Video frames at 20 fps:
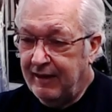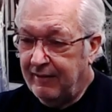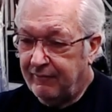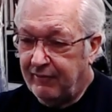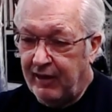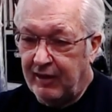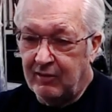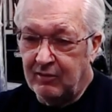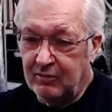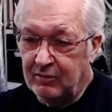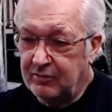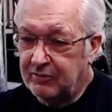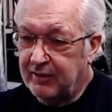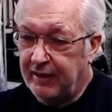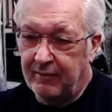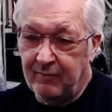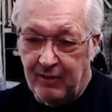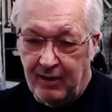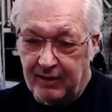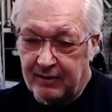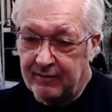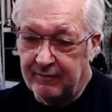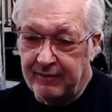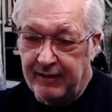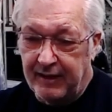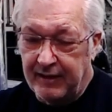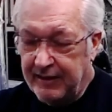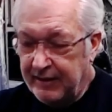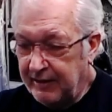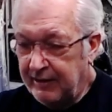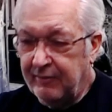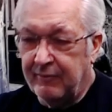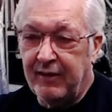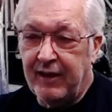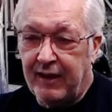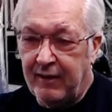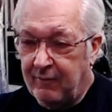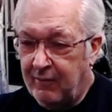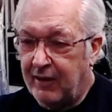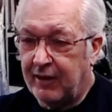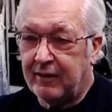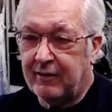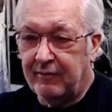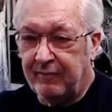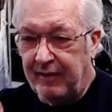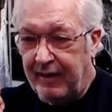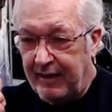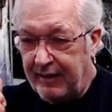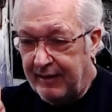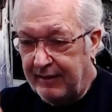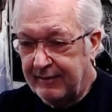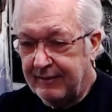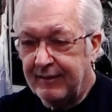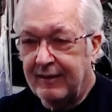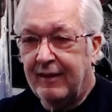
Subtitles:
If I lose, I walk away. Either way, I walk away.